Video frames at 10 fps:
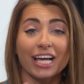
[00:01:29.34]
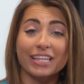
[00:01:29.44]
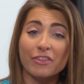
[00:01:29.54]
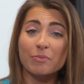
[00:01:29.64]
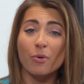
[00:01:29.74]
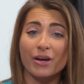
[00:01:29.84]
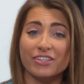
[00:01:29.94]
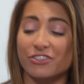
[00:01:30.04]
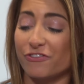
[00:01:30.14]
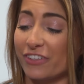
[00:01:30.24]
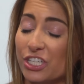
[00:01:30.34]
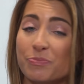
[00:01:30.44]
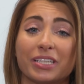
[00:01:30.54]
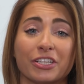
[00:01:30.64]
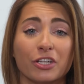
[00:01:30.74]
I allowed the boys to
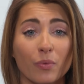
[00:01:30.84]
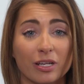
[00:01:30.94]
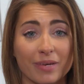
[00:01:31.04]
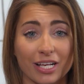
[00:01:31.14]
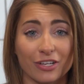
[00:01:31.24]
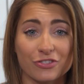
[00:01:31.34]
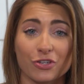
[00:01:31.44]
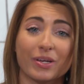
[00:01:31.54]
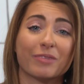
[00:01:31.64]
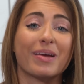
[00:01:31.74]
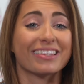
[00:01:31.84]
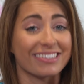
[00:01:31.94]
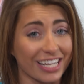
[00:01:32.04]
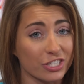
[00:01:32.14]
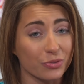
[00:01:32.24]
finish building their windmill so we can make
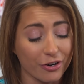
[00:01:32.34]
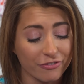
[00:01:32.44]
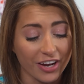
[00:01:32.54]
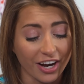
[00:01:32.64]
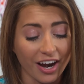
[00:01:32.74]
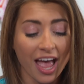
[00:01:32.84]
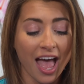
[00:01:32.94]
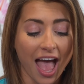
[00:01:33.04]
this next round fair.